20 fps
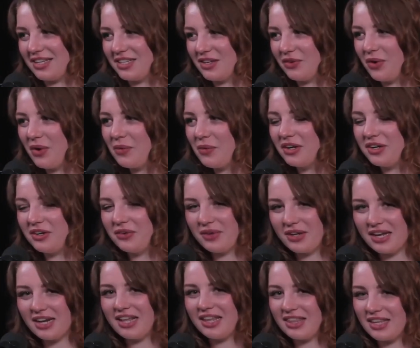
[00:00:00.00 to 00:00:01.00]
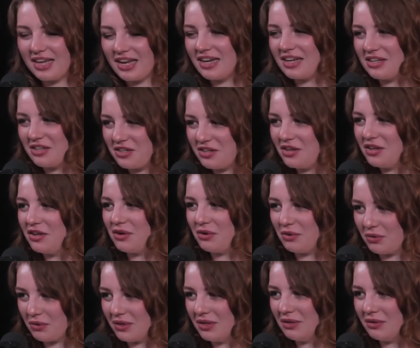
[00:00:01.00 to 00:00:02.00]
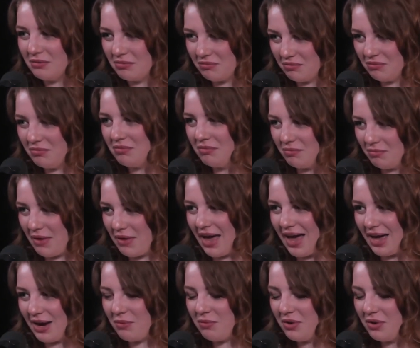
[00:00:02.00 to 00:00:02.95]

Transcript: so we weren't doing anything too okay bad.